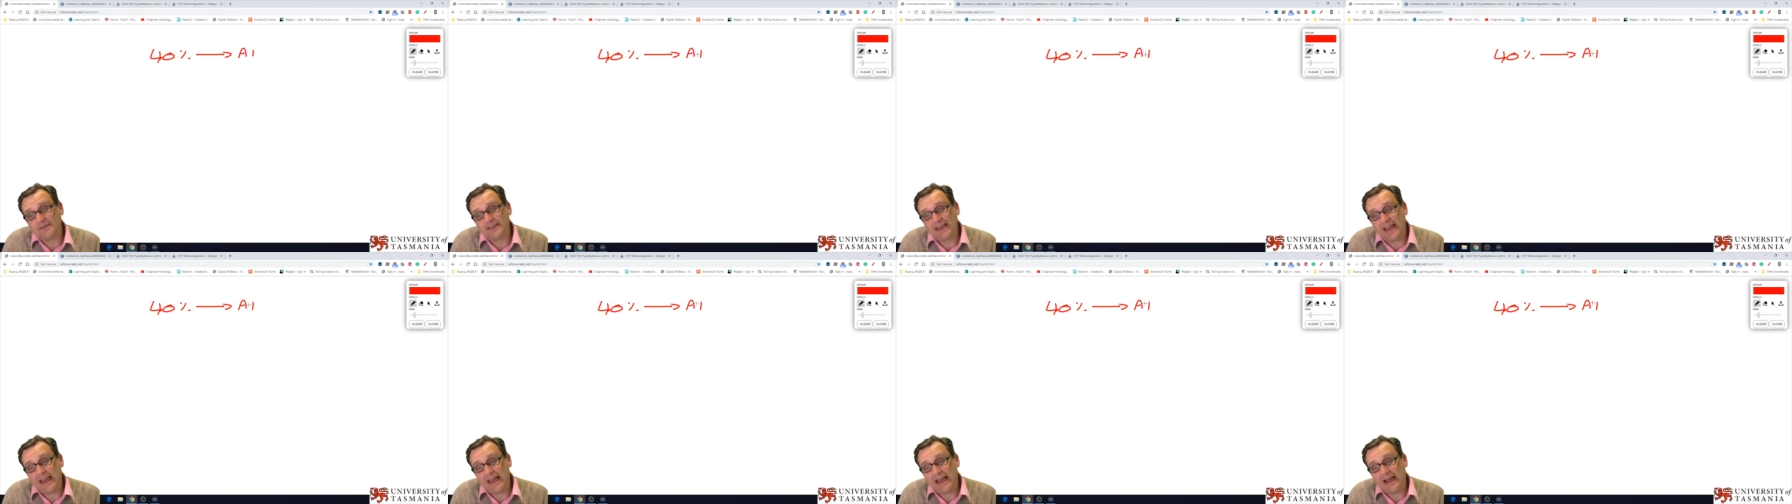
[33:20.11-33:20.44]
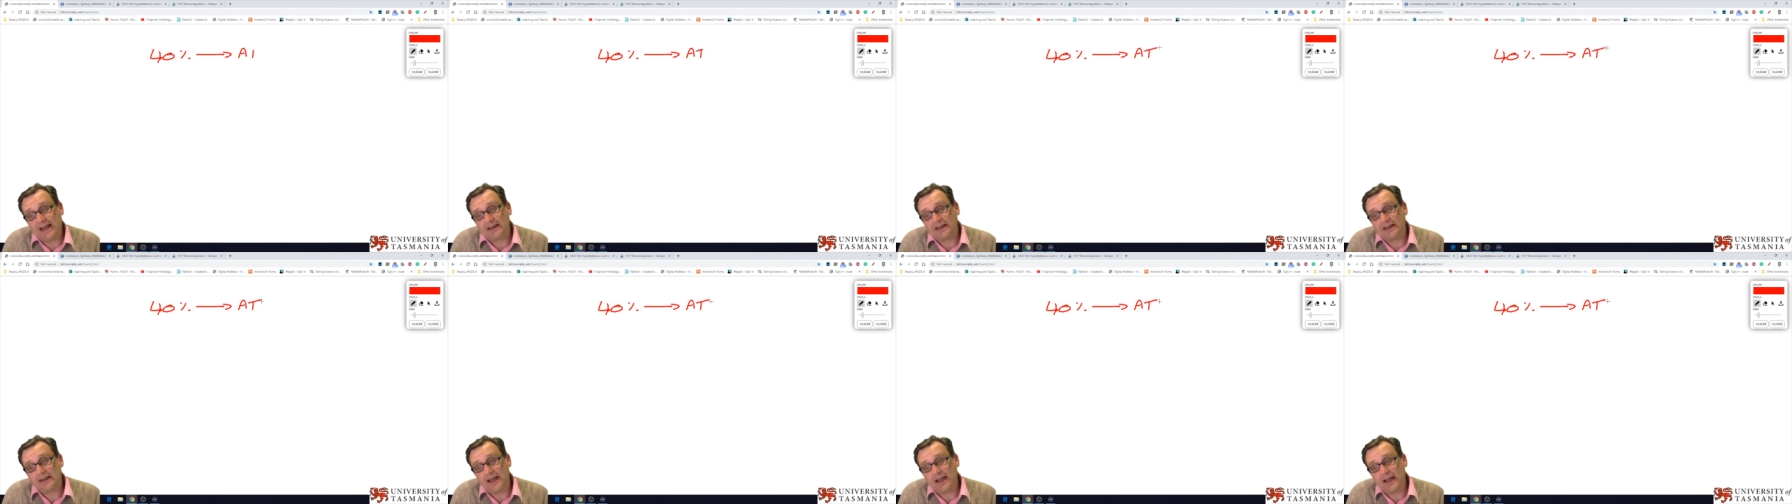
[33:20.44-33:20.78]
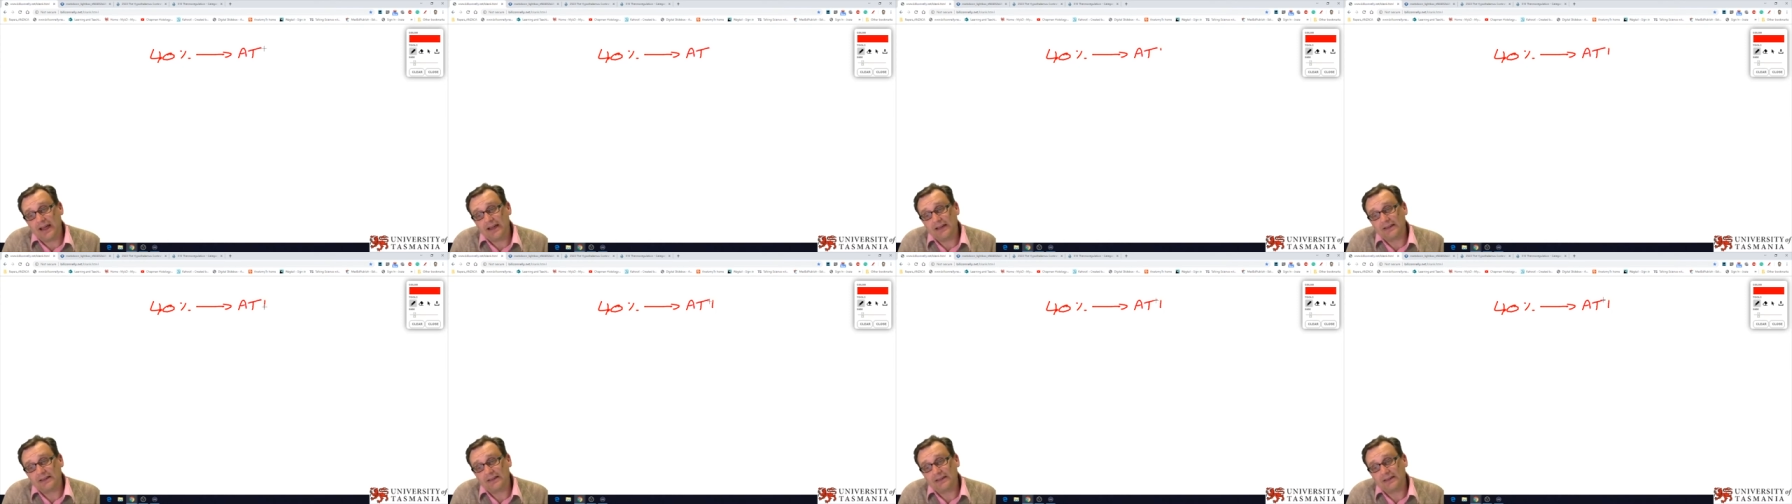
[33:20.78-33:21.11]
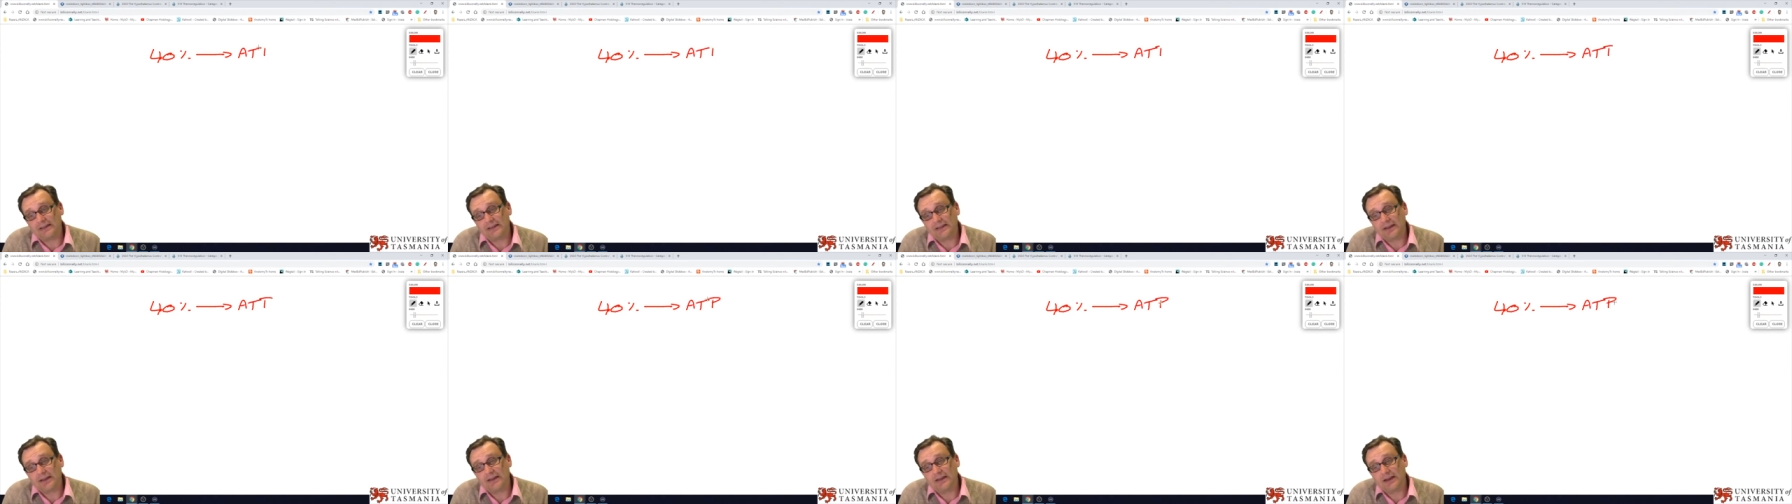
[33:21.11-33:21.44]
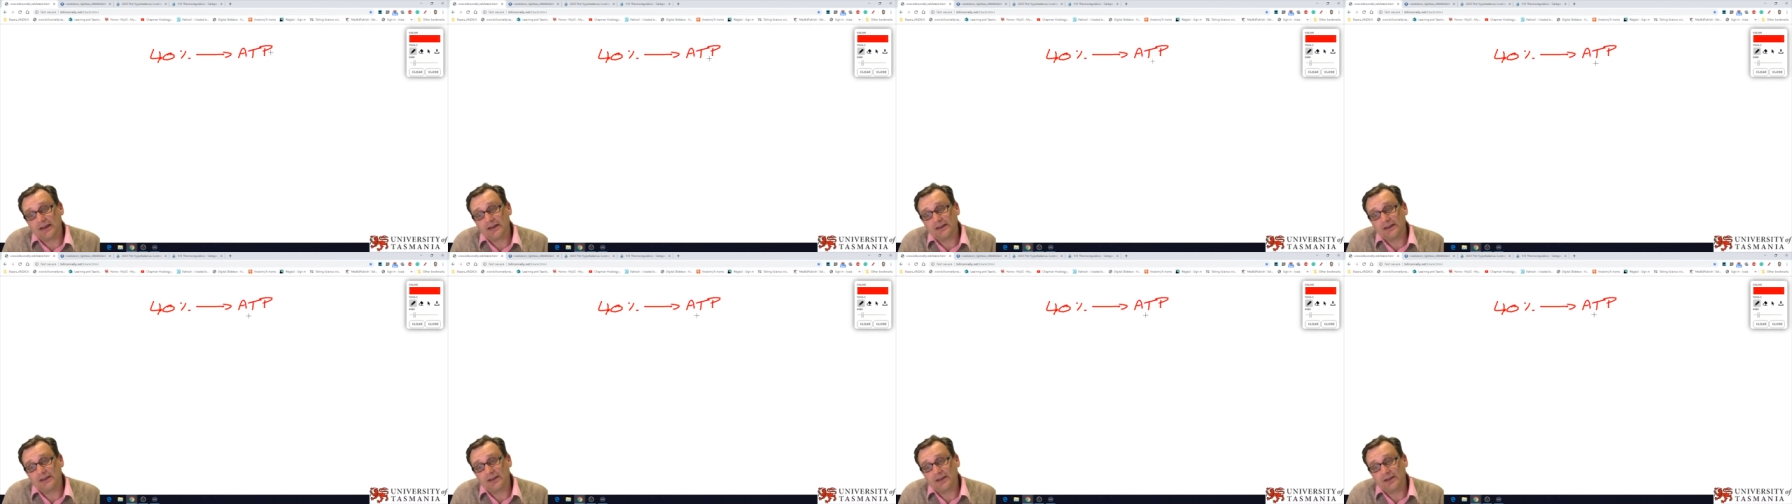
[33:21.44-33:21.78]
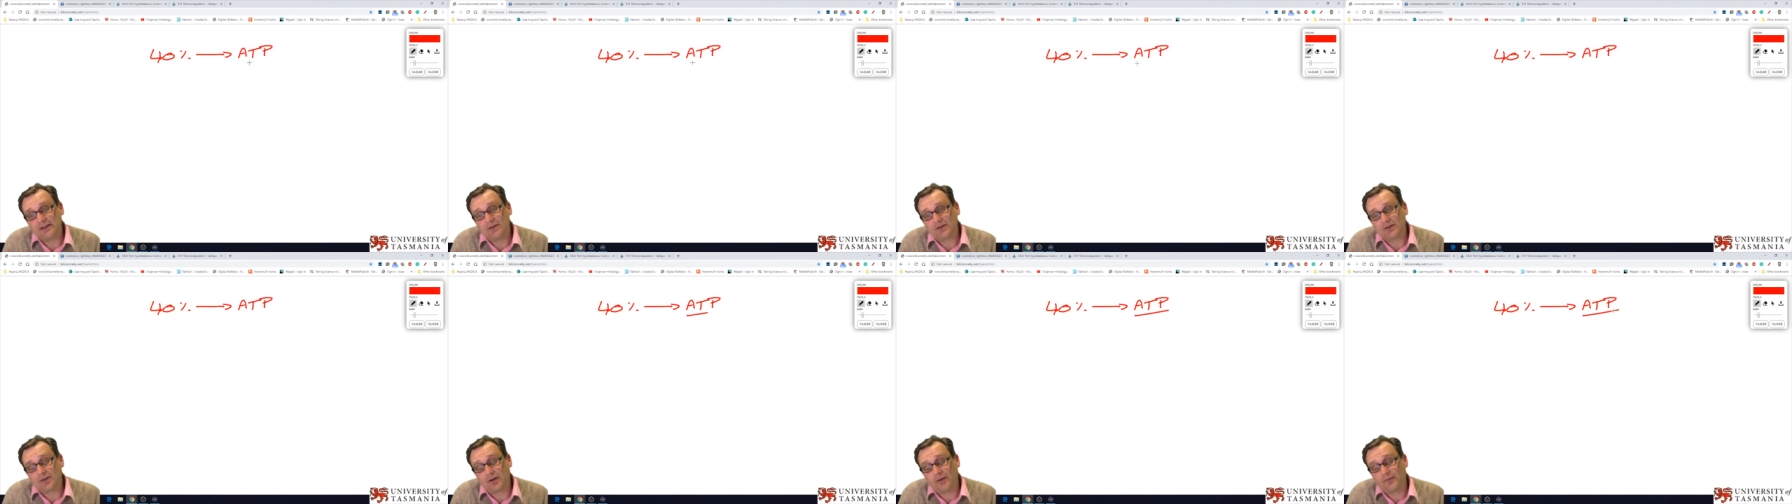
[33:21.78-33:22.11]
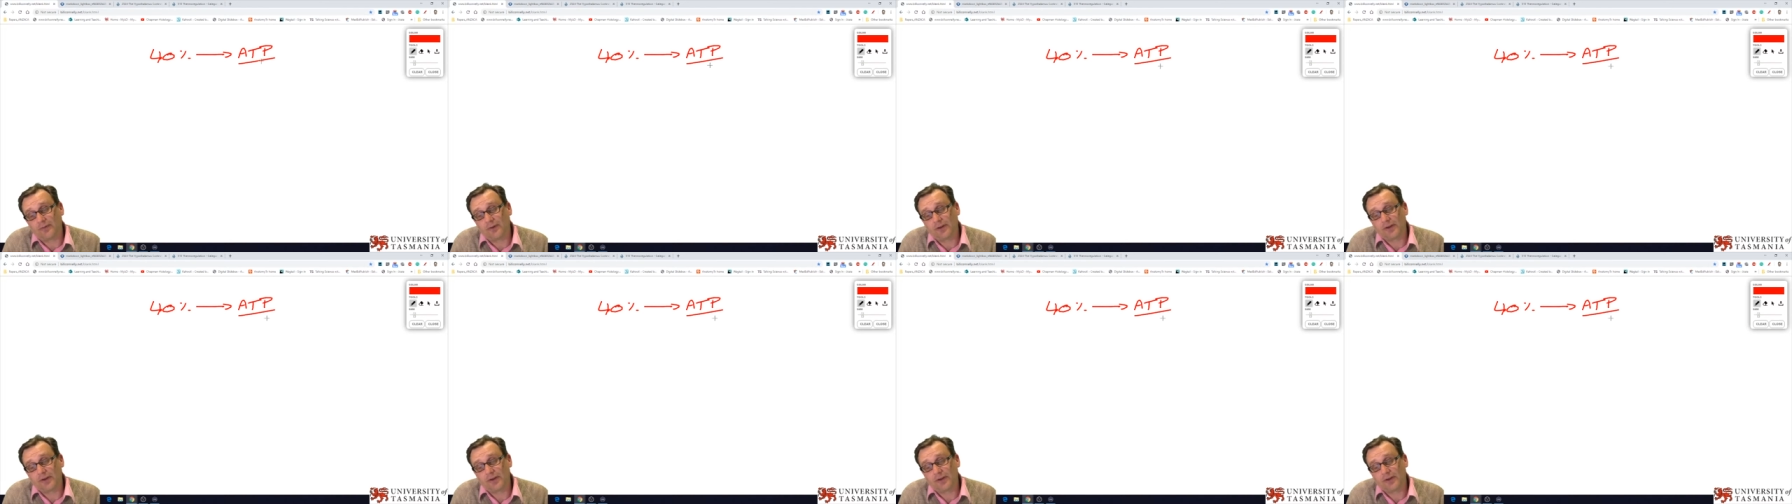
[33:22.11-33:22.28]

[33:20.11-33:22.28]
comes out as adenosine